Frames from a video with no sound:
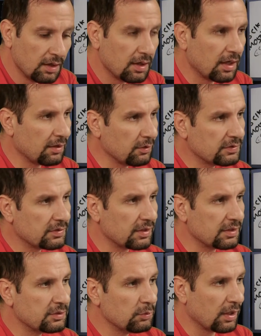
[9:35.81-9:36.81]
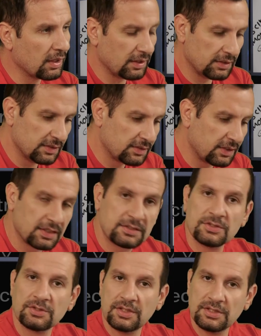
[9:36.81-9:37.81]
And those 32 LEDs
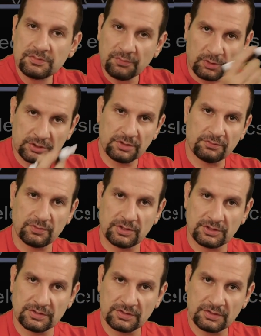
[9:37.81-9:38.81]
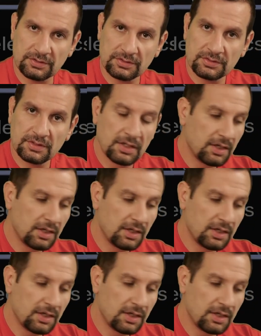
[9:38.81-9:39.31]
connected to these 4 shift registers.